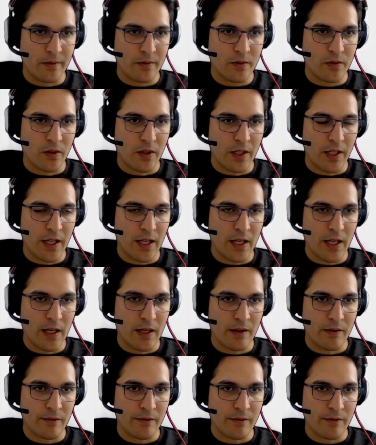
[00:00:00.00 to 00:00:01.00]
So I
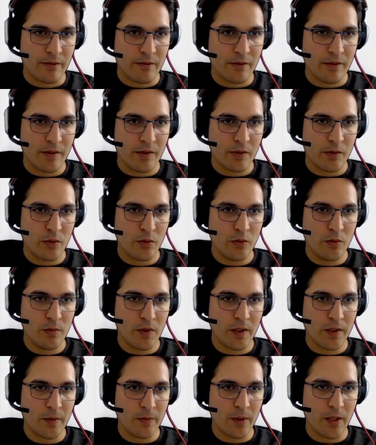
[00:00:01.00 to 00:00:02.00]
have 2
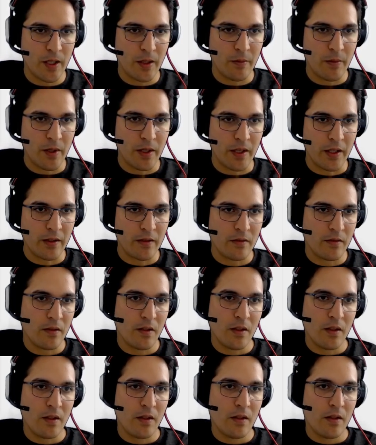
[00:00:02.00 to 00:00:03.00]
multiplied by
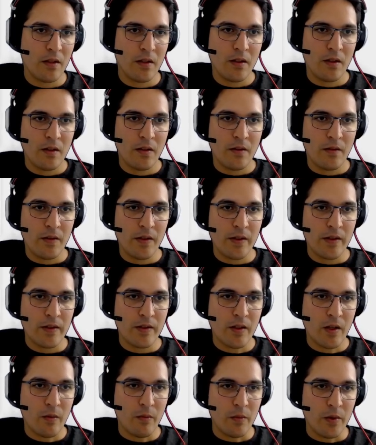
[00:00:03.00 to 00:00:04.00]
this
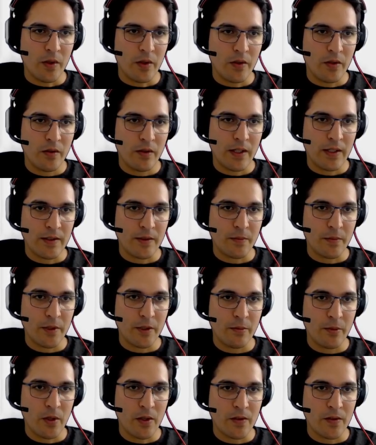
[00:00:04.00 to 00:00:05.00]
number as a
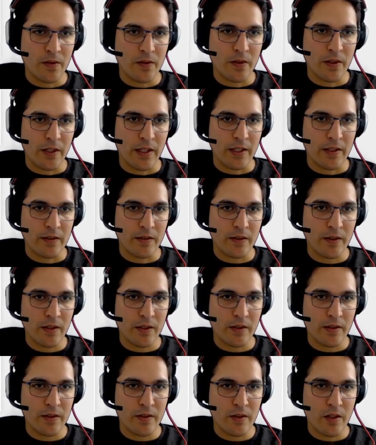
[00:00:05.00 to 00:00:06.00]
pre-processing, and still it
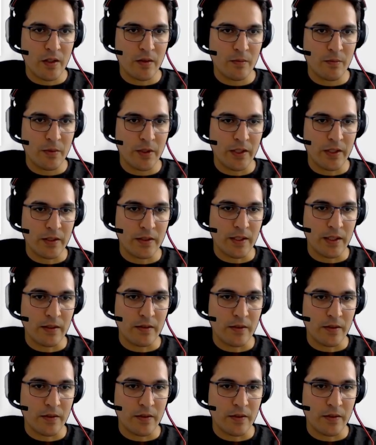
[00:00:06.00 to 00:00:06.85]
is not bigger than this.